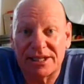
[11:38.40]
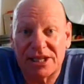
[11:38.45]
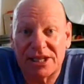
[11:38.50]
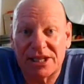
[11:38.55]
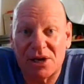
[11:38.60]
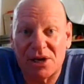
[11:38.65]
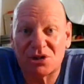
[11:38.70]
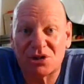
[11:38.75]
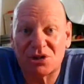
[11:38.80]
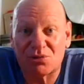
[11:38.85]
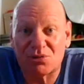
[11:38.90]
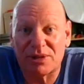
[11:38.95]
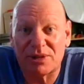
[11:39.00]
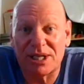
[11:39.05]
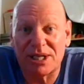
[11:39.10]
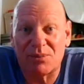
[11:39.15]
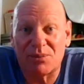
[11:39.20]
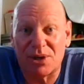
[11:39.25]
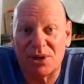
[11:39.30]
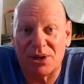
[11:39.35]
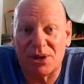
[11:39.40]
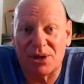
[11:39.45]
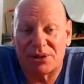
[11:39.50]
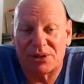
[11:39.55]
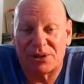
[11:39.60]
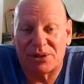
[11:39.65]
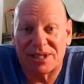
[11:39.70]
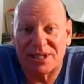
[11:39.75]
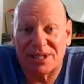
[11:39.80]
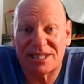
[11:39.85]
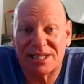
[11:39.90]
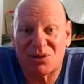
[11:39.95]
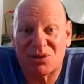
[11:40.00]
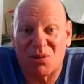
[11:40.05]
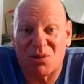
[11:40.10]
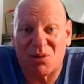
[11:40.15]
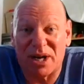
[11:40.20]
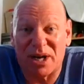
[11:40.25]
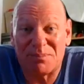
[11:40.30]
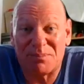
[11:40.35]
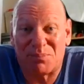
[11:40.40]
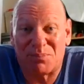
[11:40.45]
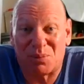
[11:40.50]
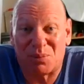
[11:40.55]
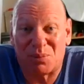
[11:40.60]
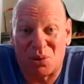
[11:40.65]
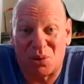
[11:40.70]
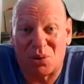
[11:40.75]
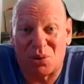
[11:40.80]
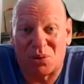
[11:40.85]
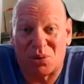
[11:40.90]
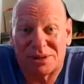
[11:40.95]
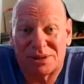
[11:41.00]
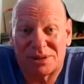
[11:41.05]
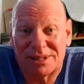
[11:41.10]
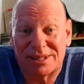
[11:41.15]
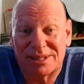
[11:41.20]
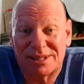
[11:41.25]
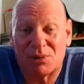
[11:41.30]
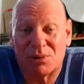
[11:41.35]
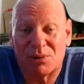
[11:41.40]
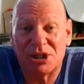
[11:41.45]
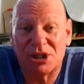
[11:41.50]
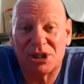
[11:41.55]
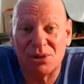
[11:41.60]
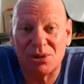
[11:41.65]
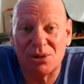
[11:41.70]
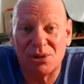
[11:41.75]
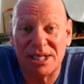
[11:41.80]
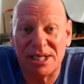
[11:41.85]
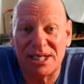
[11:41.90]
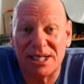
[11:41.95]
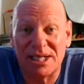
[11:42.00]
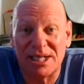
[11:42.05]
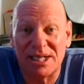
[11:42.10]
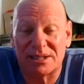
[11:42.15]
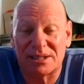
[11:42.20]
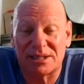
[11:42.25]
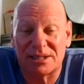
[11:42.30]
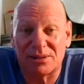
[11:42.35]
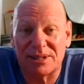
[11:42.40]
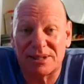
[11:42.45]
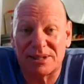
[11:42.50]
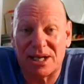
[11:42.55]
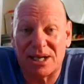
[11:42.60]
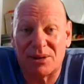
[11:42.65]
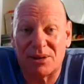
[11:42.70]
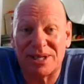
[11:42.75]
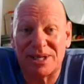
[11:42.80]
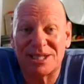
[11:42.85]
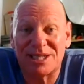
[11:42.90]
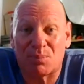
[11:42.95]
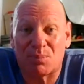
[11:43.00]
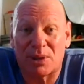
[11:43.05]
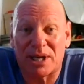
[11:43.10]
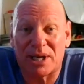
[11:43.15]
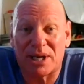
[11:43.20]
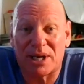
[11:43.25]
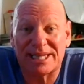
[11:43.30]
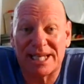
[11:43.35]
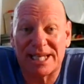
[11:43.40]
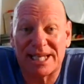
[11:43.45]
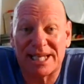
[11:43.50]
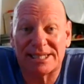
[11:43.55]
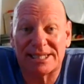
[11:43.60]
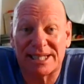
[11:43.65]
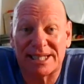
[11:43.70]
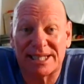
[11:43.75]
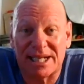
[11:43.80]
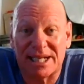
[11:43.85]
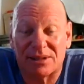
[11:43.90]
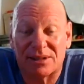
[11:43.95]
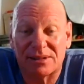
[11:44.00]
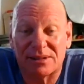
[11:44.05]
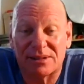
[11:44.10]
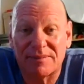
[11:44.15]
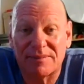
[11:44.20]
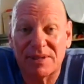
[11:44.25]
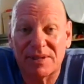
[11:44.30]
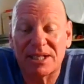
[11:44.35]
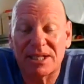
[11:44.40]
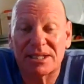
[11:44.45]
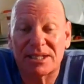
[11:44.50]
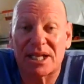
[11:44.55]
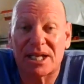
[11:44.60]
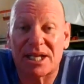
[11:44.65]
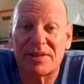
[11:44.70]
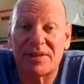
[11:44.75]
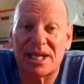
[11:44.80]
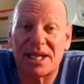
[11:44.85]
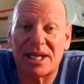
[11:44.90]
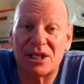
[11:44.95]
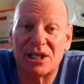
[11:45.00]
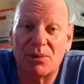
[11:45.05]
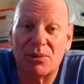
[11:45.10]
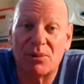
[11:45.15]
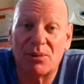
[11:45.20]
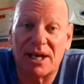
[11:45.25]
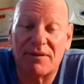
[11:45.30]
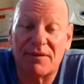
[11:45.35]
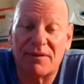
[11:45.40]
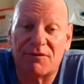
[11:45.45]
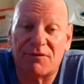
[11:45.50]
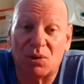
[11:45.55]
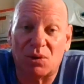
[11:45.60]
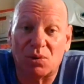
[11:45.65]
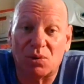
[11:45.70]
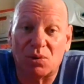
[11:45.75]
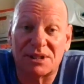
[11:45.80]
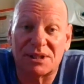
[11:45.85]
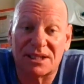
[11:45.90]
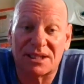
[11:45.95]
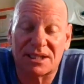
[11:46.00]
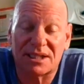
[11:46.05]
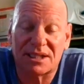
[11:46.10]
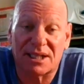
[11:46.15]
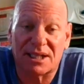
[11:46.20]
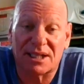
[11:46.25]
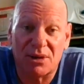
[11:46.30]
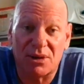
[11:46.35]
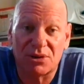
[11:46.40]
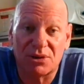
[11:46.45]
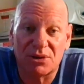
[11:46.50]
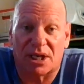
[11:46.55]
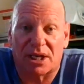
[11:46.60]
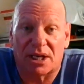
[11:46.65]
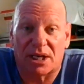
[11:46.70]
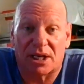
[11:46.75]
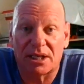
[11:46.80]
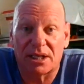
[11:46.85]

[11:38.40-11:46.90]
those 3 words is quite broad. What you need to do now is break that down so that you have full disclosure,